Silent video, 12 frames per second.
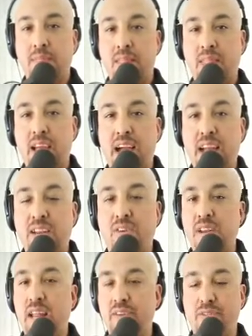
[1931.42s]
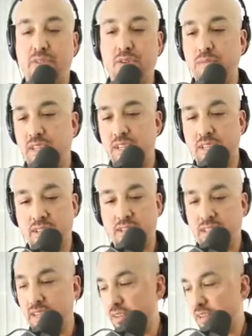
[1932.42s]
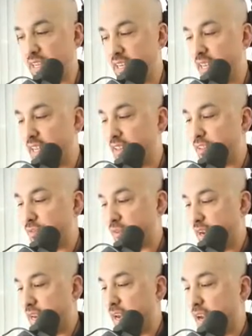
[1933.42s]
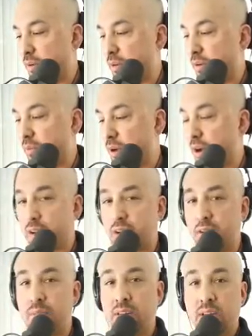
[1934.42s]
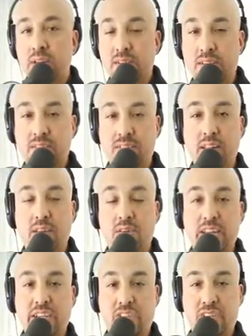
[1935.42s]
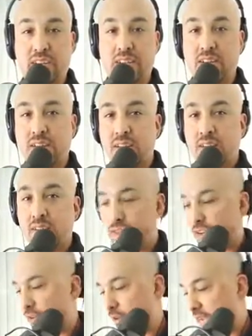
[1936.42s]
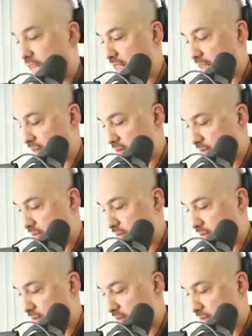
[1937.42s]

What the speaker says: Yeah, I don't have room to look at any of this right now, but welcome to Steeler Nation, Joe Hayden.